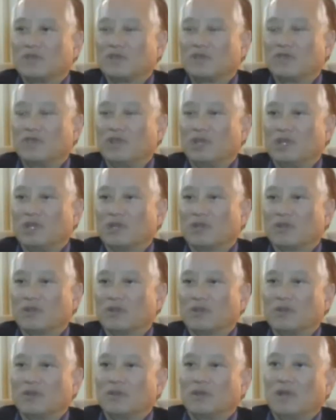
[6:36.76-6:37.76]
The
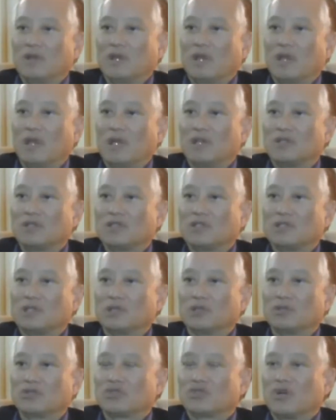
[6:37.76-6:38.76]
field has
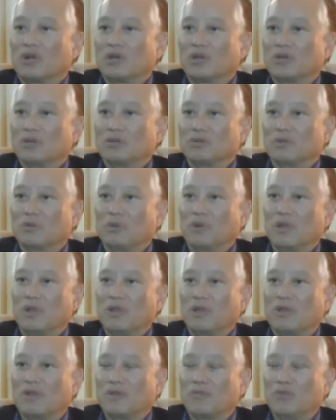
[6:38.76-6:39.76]
still struggled
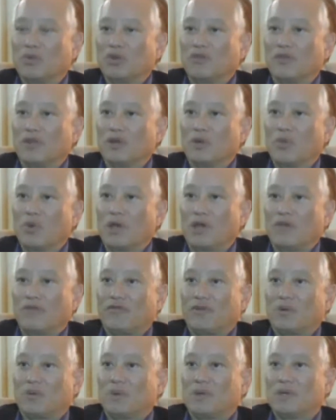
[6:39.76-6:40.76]
with moving away
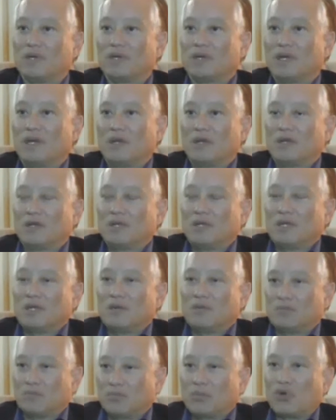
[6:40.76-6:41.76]
from a
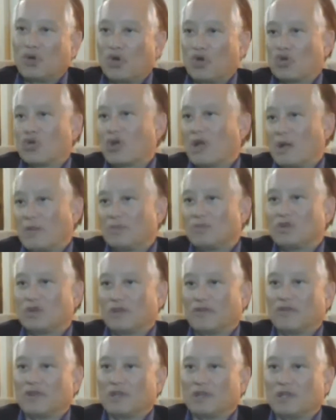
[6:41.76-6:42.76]

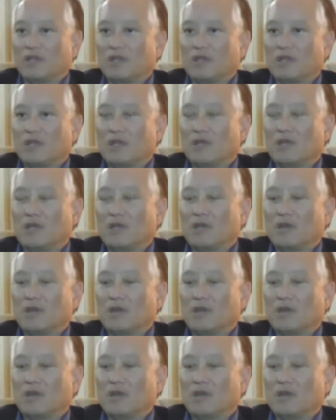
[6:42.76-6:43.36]
program-driven